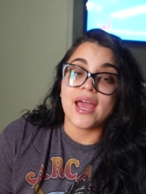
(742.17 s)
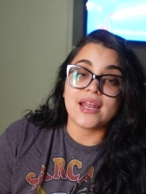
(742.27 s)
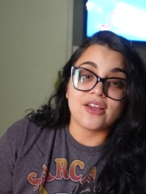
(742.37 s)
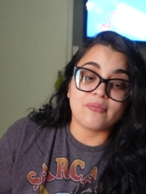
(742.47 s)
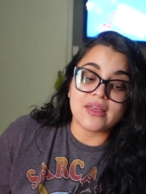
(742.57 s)

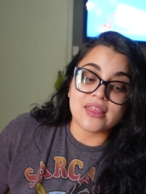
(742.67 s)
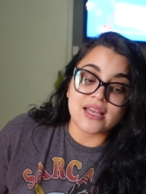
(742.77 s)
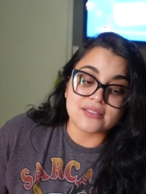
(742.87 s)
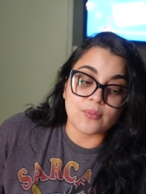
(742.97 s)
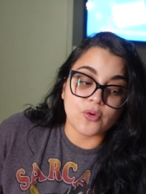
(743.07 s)
any of my
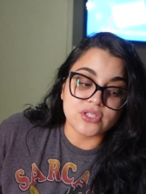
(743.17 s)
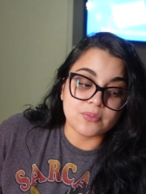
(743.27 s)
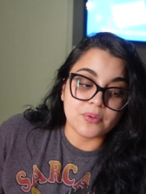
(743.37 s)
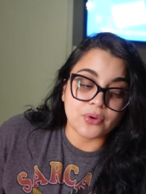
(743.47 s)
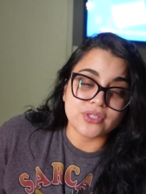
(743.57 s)
things, I'm going
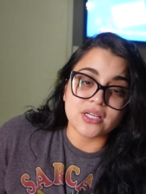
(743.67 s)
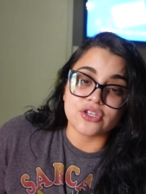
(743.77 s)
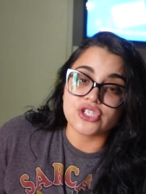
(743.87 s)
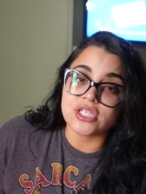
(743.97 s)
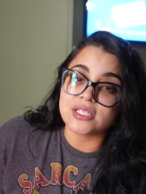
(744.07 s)
to be posting
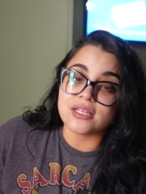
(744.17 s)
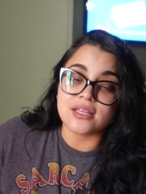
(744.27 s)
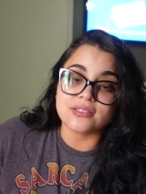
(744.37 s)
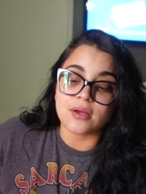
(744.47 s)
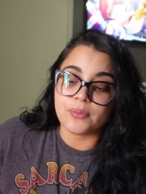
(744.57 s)
a shit ton of
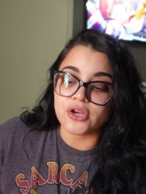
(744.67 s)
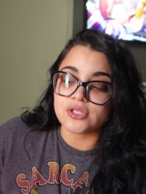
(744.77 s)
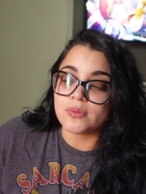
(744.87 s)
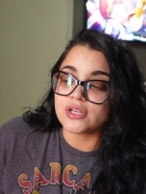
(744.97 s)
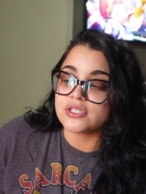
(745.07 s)
things on
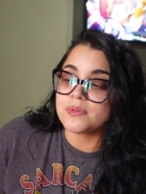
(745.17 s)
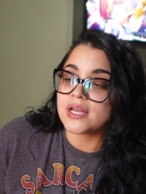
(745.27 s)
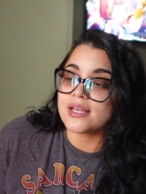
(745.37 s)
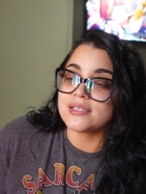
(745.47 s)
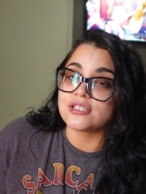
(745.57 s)
Poshmark just
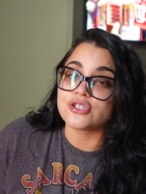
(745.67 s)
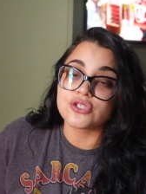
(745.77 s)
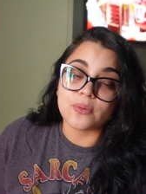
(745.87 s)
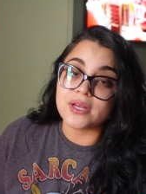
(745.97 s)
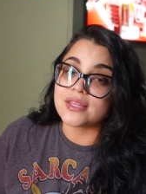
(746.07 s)
because there's
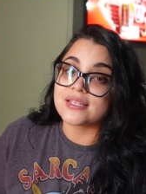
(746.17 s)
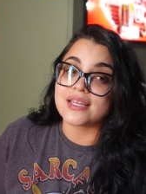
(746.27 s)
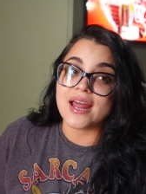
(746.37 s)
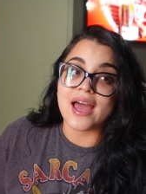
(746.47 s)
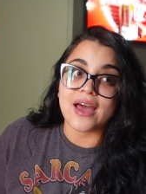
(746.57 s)
so many things
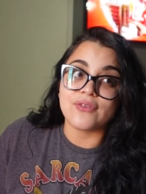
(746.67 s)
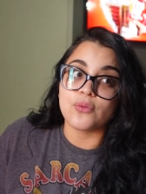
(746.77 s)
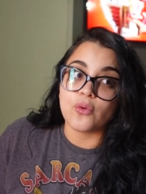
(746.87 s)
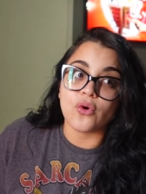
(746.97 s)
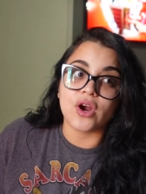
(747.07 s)
that I
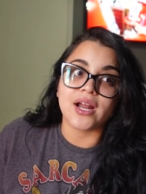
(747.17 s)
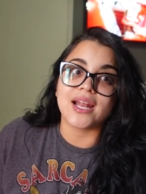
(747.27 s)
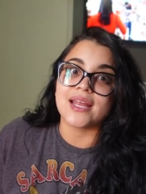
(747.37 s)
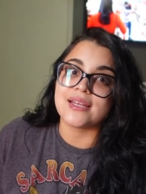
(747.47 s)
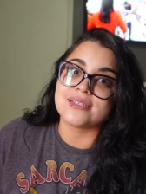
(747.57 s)
haven't worn
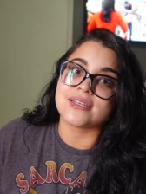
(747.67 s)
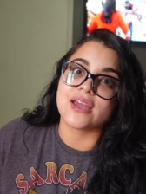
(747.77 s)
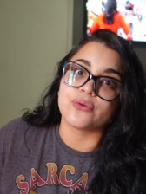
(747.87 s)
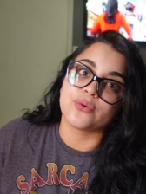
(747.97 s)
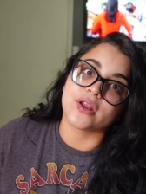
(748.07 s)
and I need to
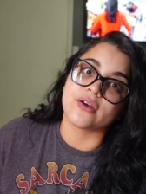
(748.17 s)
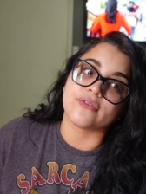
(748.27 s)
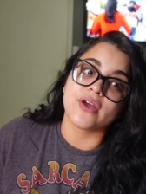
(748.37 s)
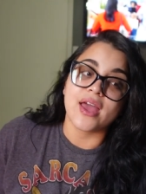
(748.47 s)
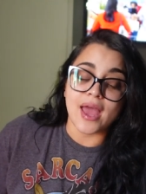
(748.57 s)
get rid
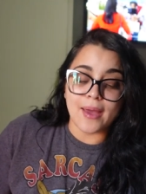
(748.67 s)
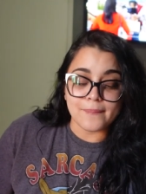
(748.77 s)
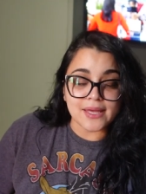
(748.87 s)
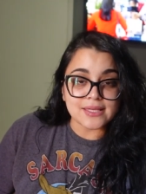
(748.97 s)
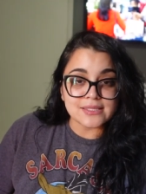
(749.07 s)
of
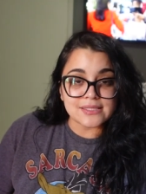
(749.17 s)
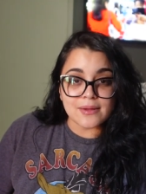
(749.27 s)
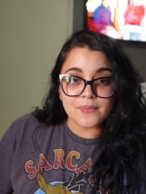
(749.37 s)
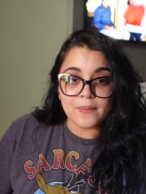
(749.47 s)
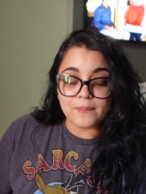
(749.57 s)
and make
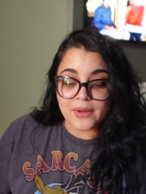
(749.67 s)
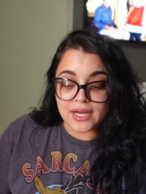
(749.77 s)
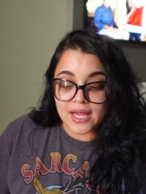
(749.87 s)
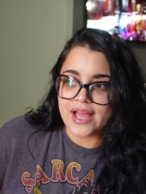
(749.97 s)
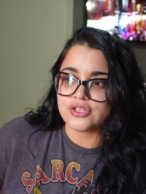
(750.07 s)
some
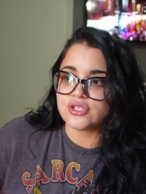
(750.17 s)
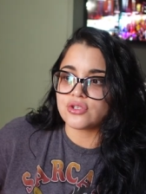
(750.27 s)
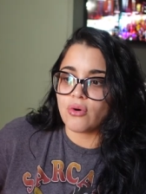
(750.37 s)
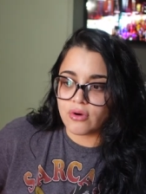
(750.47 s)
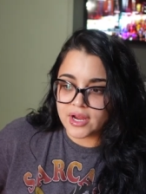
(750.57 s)
money. And
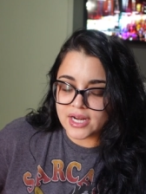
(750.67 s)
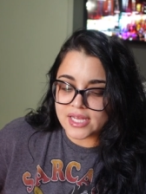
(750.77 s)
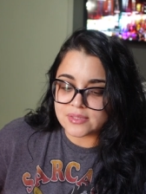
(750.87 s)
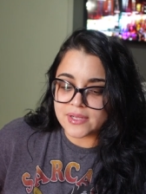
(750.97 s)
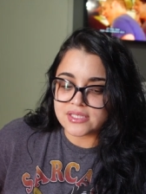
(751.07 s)
just
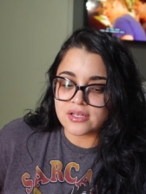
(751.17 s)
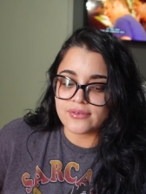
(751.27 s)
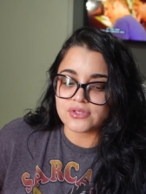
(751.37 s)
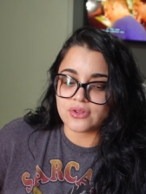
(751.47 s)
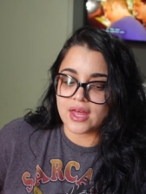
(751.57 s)
organize
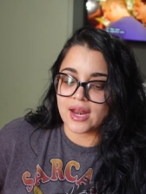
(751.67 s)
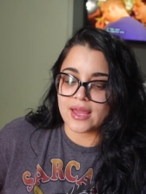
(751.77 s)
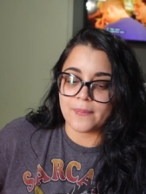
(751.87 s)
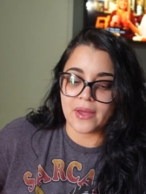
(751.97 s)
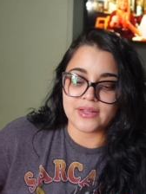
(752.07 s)
myself so that
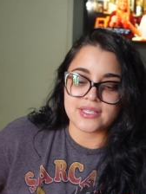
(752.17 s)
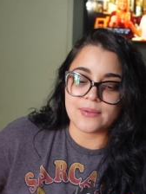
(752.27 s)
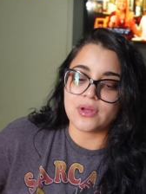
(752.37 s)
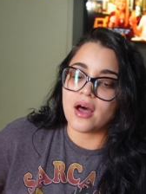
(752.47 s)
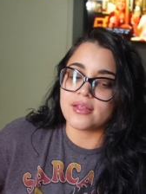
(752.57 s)
like by the
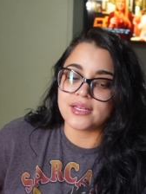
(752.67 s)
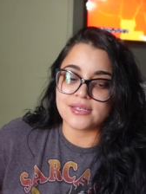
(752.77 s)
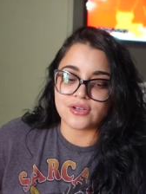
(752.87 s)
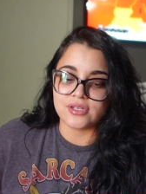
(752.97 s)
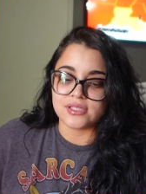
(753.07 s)
time the
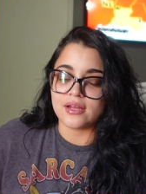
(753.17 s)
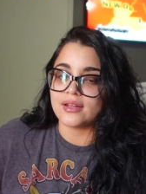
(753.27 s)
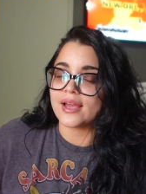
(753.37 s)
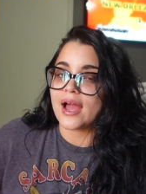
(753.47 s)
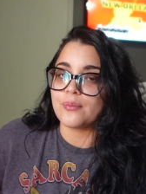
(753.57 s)
holidays are done,
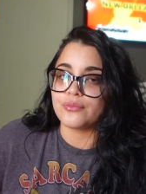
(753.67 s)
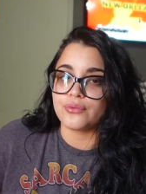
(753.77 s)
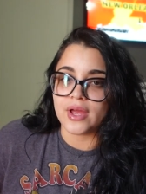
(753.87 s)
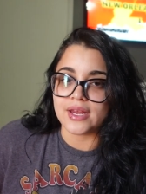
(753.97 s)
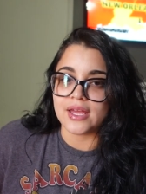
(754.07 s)
like I'm
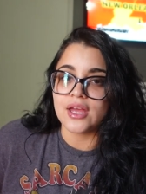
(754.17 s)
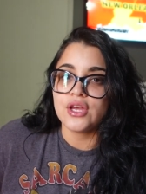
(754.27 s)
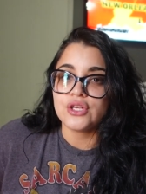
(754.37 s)
ready